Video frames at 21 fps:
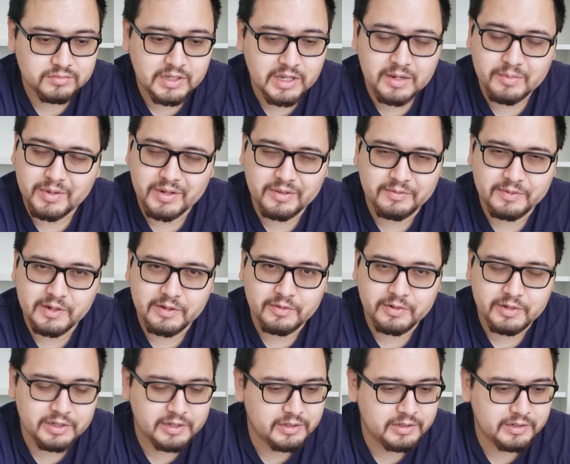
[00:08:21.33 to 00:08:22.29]
not my
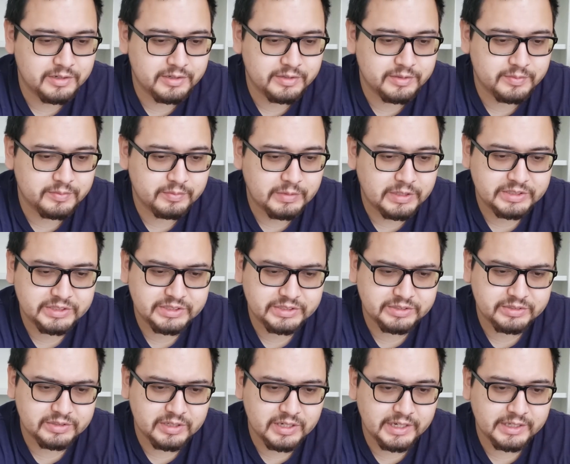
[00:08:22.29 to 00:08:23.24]
favorite either my
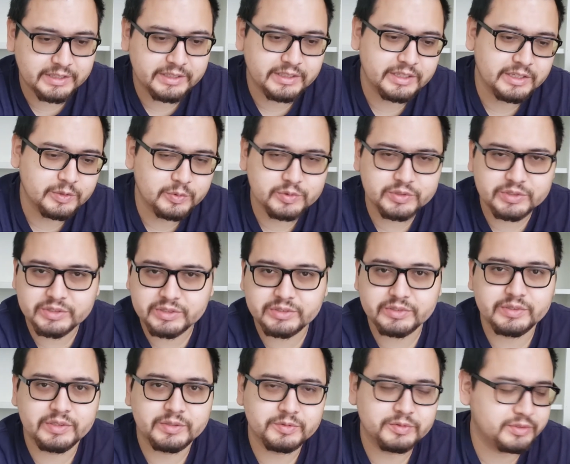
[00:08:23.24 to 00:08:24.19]
sister liked it it was
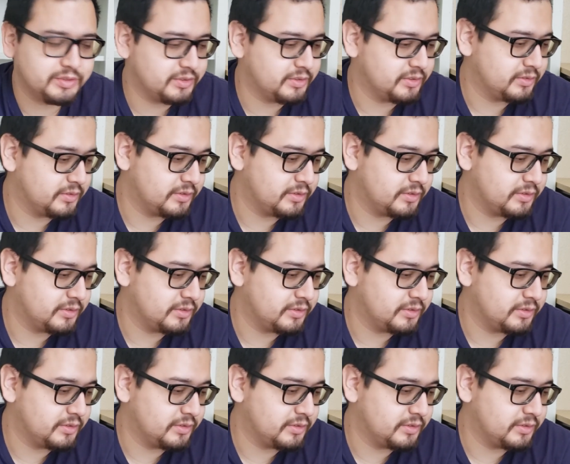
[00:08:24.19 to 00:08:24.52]
it was